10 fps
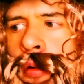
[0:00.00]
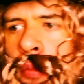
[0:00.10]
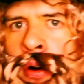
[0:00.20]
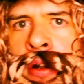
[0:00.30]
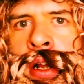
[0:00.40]

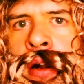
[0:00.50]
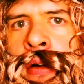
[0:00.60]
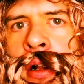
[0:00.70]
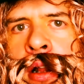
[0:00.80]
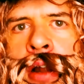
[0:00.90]
burn
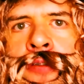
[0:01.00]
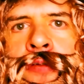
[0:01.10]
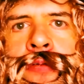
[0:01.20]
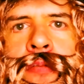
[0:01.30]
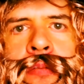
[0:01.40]
down a lot
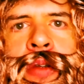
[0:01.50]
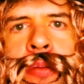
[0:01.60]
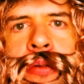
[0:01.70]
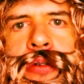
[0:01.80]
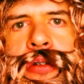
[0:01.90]
of
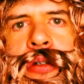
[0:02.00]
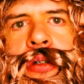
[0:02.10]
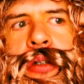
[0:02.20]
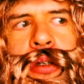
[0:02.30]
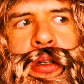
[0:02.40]
people's
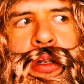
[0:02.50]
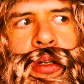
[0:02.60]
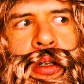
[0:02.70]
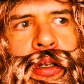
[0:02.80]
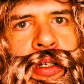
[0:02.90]

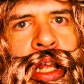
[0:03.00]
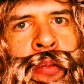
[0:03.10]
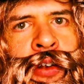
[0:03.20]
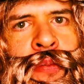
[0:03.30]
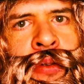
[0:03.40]

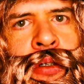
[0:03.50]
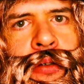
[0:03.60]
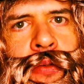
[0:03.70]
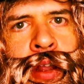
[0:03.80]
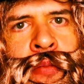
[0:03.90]

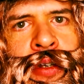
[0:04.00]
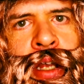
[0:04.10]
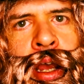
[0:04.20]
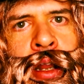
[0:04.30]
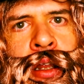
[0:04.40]
establishments with them
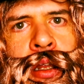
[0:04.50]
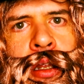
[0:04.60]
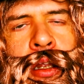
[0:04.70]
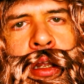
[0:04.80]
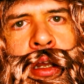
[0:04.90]
inside,
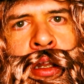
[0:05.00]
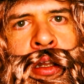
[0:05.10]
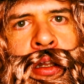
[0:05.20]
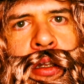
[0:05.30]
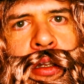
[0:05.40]

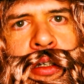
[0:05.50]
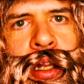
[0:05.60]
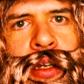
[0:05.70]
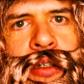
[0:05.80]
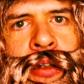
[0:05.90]
and she
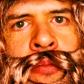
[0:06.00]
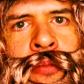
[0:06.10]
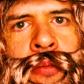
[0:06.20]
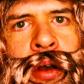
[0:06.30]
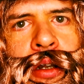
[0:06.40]
lets
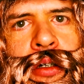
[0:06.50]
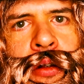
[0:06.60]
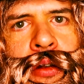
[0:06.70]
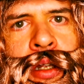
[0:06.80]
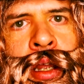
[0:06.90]
them watch
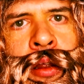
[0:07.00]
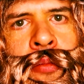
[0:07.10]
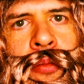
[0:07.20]
all the time.